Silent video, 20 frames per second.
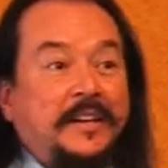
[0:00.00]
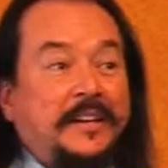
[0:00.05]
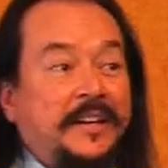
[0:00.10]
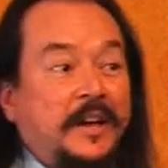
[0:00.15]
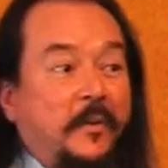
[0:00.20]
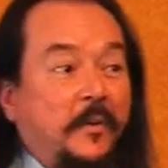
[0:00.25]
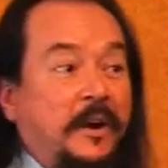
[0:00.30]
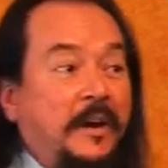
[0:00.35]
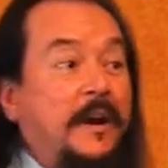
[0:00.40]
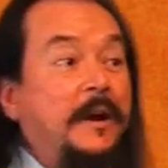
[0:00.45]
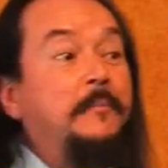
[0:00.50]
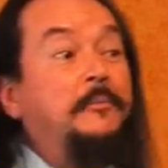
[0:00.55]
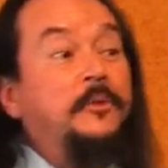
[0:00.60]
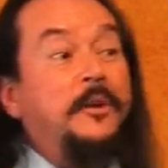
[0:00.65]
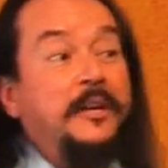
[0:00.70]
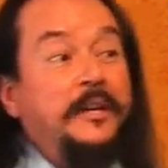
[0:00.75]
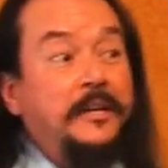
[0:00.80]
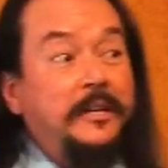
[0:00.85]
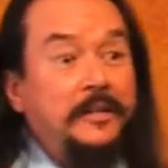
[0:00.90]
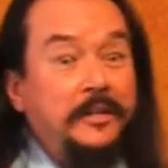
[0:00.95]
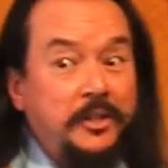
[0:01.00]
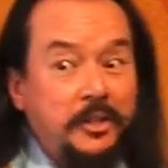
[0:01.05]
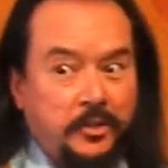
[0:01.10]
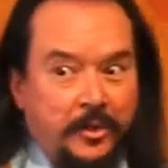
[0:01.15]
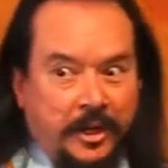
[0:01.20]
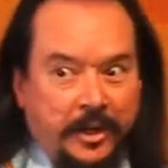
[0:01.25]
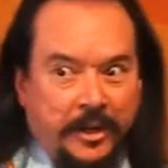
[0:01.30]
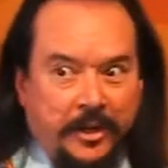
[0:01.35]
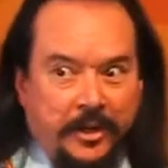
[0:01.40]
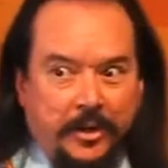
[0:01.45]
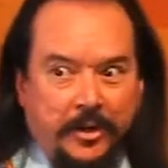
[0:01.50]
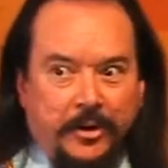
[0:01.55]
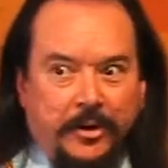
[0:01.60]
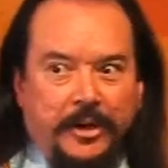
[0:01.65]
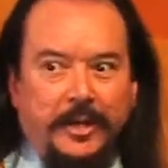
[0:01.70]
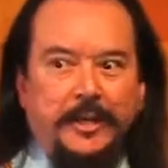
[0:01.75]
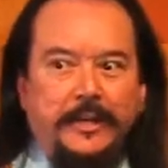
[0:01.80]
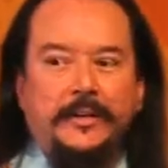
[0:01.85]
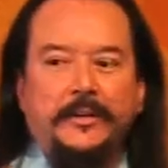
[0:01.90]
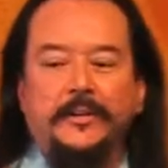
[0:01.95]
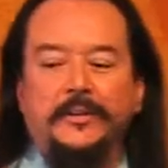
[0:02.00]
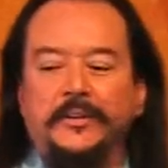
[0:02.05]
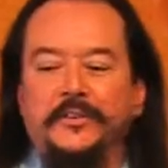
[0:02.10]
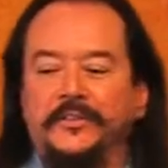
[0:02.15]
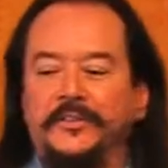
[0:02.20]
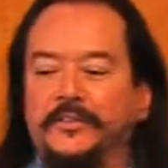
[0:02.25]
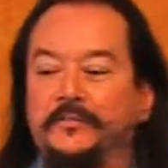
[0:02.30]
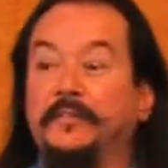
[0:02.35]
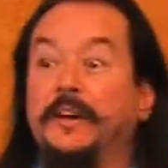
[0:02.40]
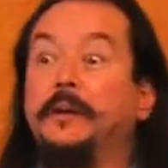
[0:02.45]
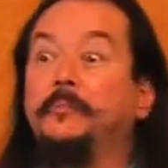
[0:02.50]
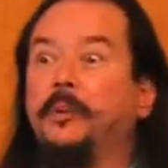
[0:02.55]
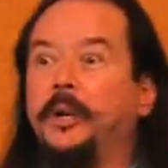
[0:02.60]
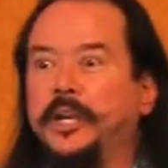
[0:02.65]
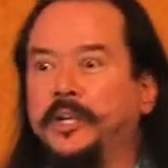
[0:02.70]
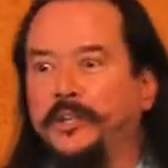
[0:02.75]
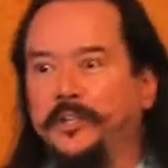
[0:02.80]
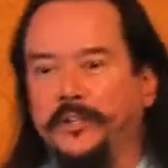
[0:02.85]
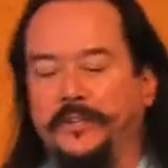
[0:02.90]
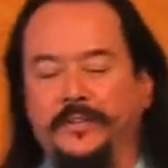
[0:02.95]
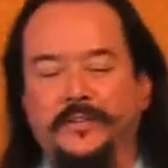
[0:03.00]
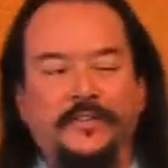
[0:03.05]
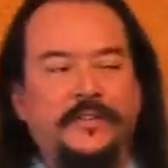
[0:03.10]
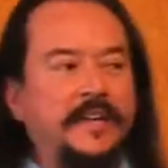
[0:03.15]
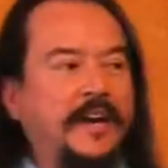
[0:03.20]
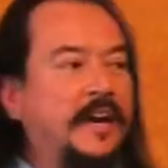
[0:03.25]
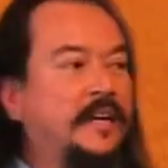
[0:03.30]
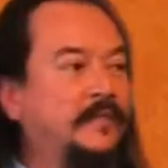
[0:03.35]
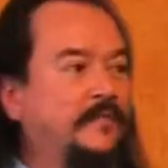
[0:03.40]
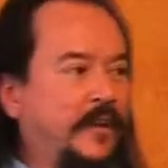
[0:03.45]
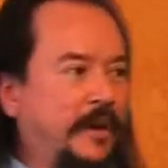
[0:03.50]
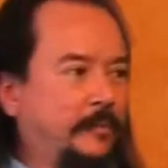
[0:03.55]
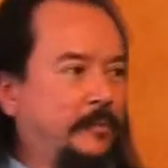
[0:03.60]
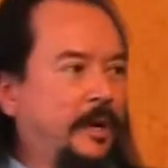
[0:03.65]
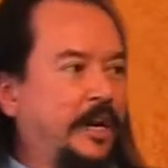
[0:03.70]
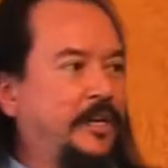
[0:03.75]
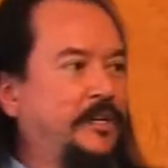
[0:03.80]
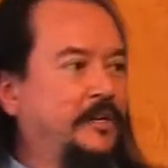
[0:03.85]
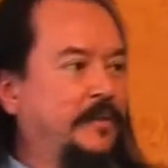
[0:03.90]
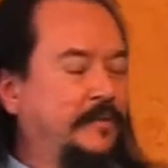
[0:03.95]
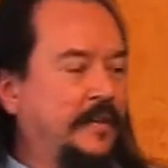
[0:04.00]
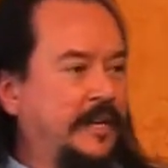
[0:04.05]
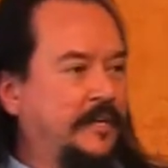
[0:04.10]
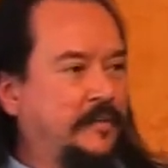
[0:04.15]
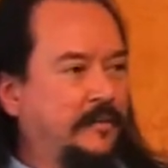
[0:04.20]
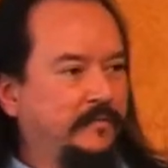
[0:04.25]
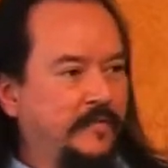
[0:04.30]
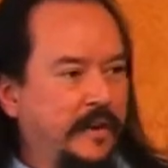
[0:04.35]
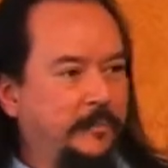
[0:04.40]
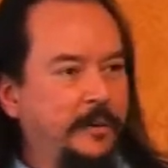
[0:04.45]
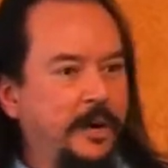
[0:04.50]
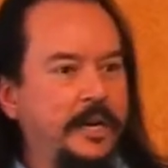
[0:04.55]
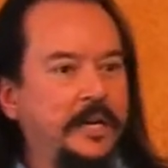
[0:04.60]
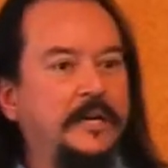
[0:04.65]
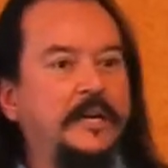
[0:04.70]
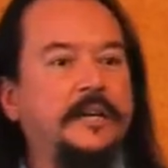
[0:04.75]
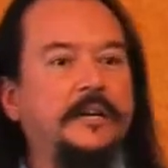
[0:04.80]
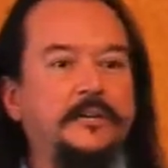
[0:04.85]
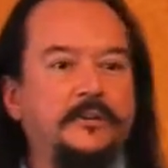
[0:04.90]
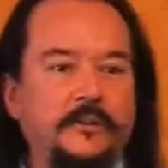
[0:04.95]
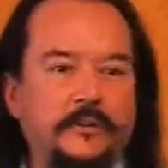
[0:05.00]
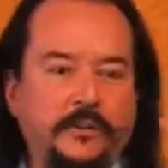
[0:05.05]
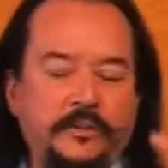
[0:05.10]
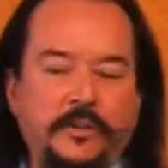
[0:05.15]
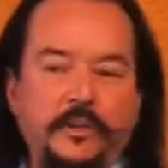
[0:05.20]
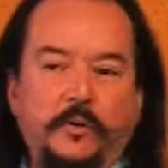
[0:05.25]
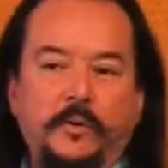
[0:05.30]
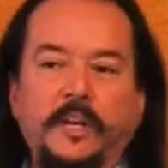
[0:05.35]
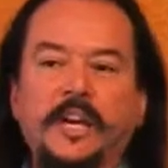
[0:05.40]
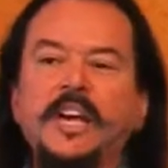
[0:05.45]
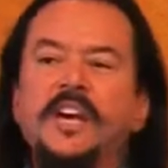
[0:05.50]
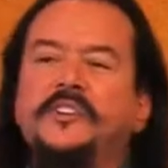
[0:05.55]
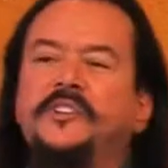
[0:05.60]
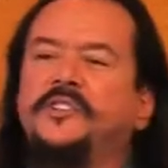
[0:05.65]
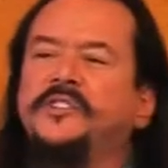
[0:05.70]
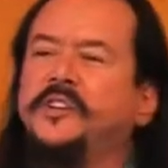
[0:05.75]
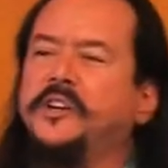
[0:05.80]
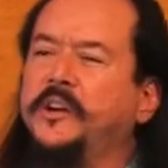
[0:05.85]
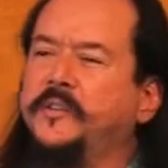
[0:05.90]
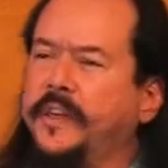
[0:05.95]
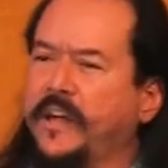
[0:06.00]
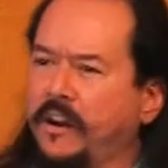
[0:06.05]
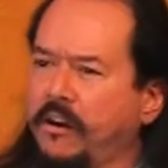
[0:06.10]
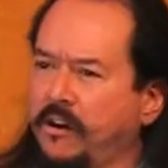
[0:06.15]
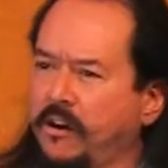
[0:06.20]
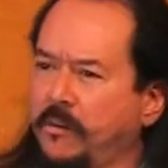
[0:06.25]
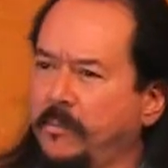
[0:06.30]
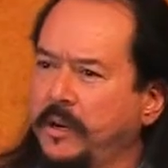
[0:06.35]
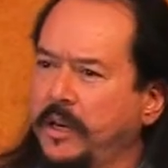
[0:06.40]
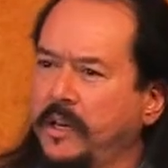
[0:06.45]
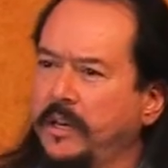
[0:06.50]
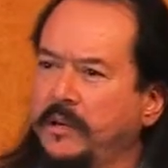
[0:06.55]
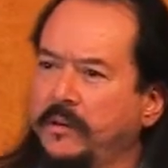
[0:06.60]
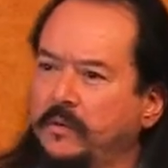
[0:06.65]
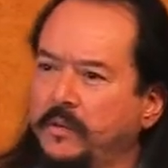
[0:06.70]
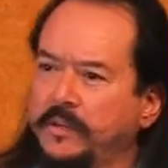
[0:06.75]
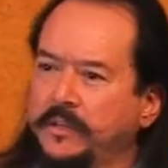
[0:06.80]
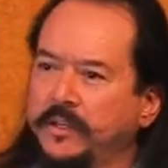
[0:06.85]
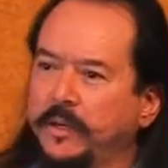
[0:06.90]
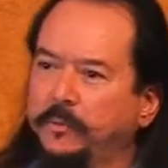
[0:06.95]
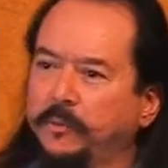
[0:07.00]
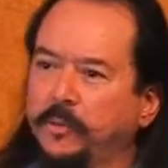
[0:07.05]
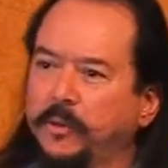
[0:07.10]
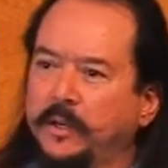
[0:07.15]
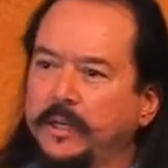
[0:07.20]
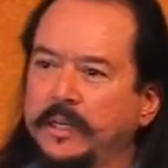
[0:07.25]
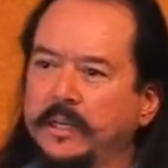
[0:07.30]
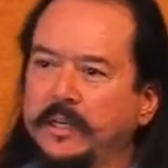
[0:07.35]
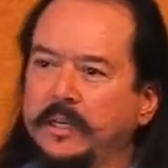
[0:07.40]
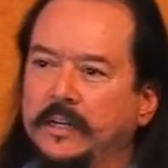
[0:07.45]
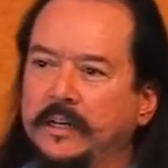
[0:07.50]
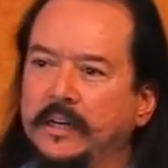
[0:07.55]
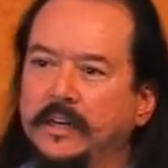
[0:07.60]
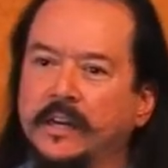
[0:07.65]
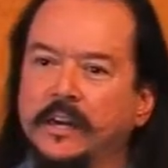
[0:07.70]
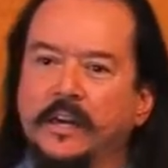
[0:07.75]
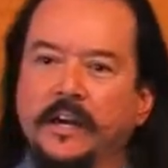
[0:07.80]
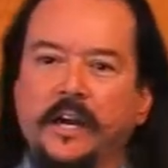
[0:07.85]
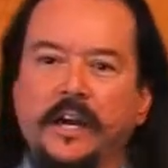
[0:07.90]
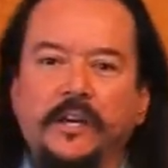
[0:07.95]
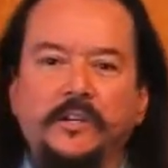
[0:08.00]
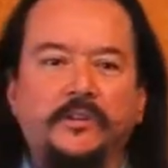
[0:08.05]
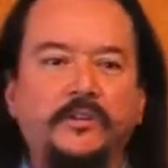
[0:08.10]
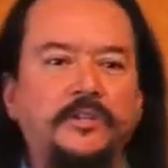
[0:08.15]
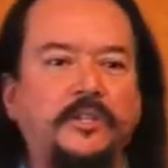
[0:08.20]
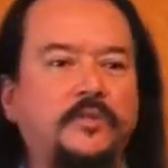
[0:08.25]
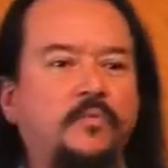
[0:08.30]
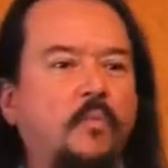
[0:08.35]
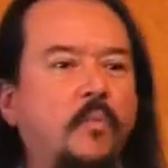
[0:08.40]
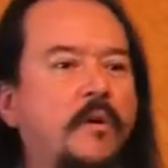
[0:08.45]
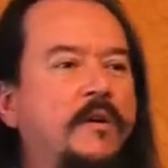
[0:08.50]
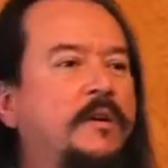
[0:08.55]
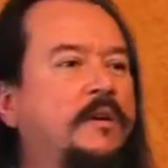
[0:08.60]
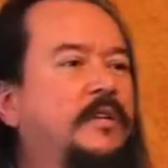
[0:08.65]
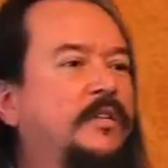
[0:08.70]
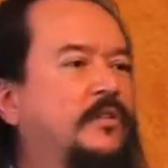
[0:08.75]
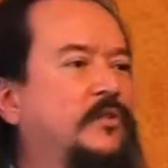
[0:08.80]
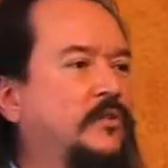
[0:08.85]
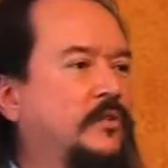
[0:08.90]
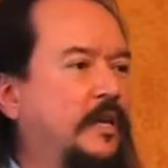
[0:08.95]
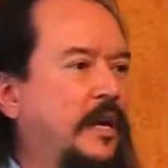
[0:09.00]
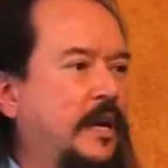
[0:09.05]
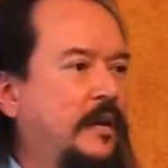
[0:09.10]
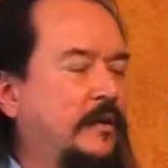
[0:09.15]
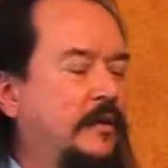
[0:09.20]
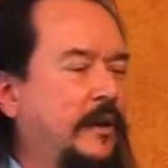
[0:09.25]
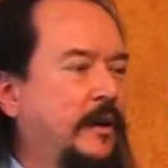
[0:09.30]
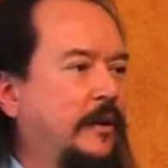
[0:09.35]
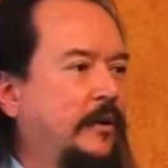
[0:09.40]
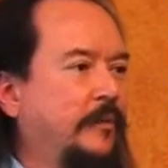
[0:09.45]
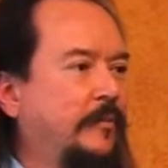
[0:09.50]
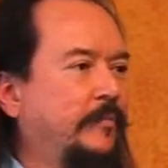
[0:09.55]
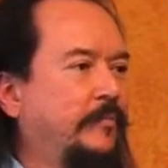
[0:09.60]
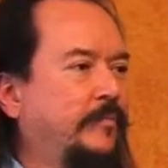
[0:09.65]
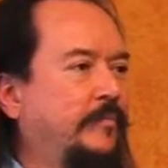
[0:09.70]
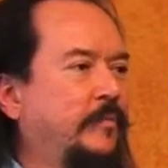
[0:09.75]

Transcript: Now, what I'm trying to illustrate here is vibrations. That's vibration. That's vibrating at a certain tone. Did you hear that harmony? Wasn't it pretty? And you just wanted to stay there.